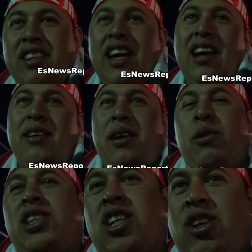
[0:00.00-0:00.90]

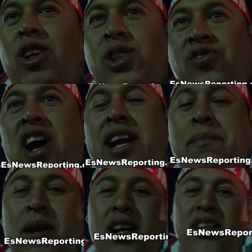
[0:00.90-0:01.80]
Yeah, it was a close
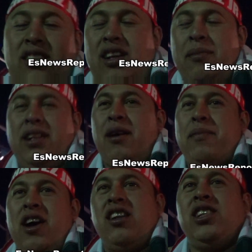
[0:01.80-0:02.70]
fight, but I mean,
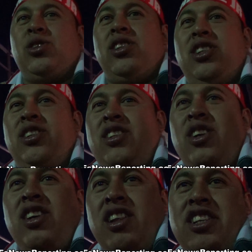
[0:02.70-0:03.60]
I'll be honest with you, you
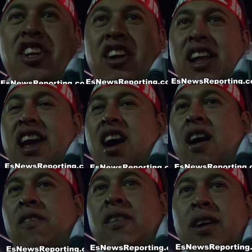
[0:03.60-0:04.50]
know, a year
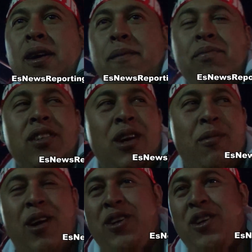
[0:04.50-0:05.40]
layoff,
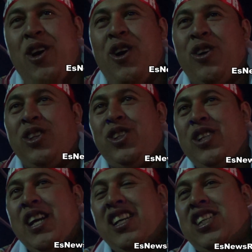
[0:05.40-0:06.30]
come on, you know,
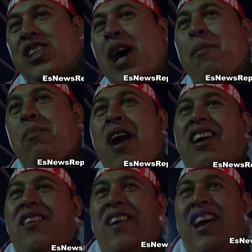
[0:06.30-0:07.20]
it's a top
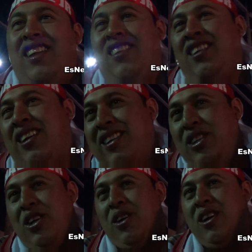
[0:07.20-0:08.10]
rank event,
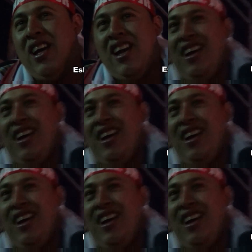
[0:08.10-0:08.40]
you know. Hey, here's